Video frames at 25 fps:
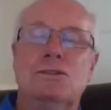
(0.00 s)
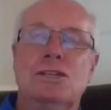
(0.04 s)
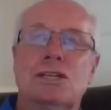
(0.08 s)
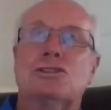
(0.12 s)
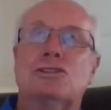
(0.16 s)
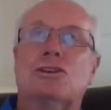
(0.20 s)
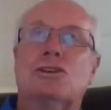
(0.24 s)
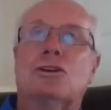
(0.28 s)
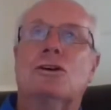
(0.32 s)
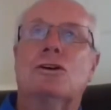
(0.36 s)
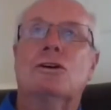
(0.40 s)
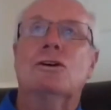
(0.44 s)
you
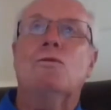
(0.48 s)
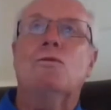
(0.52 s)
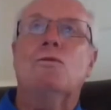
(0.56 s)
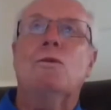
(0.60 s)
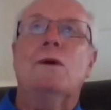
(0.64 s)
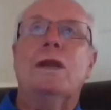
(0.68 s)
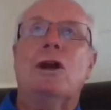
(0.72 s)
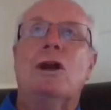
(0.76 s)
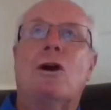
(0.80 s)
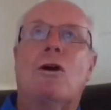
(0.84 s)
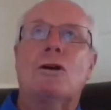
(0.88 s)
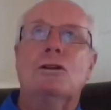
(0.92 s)
just
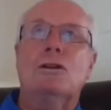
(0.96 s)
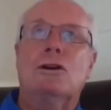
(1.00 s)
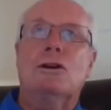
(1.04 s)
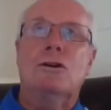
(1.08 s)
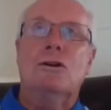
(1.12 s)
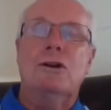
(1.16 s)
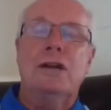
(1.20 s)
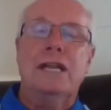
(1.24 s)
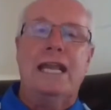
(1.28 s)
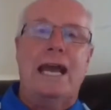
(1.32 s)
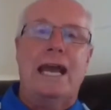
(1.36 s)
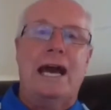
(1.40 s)
heard, we are
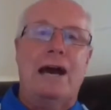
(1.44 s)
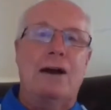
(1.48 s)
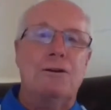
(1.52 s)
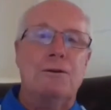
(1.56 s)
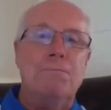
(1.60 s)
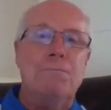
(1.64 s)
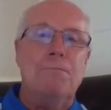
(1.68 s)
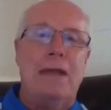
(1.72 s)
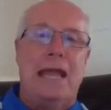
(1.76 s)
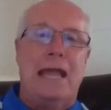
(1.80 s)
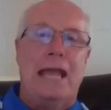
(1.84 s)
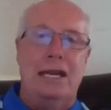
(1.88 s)
learning how
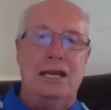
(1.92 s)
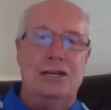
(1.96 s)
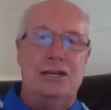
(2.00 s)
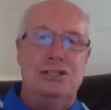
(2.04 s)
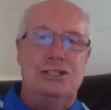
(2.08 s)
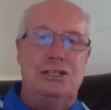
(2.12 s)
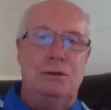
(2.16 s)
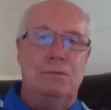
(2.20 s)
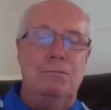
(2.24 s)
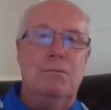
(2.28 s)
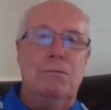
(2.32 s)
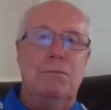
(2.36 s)
to
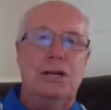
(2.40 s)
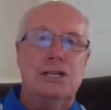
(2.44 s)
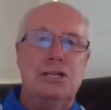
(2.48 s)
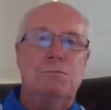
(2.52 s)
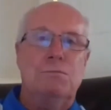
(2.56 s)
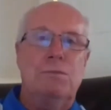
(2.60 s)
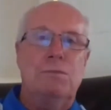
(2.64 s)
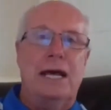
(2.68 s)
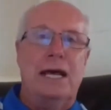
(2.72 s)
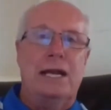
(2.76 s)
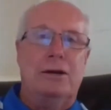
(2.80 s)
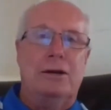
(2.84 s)
manage it
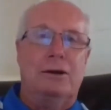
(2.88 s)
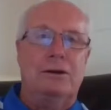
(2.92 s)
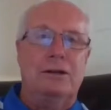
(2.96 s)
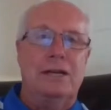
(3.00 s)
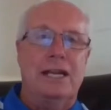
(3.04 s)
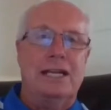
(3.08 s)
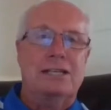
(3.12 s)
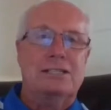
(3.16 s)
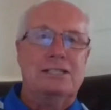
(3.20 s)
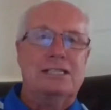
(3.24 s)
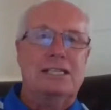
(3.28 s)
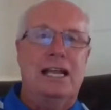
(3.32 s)
much
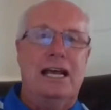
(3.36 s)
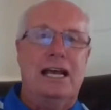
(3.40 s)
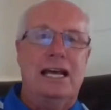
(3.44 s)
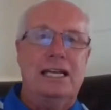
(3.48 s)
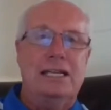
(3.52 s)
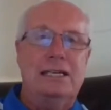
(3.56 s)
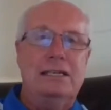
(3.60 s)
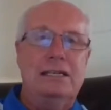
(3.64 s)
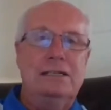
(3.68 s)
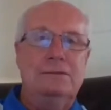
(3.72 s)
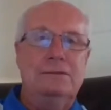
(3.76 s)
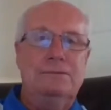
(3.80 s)
better. Next
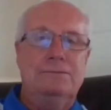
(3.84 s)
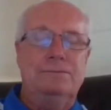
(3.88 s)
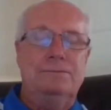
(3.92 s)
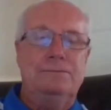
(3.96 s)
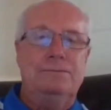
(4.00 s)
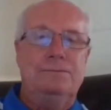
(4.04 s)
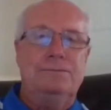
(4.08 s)
slide.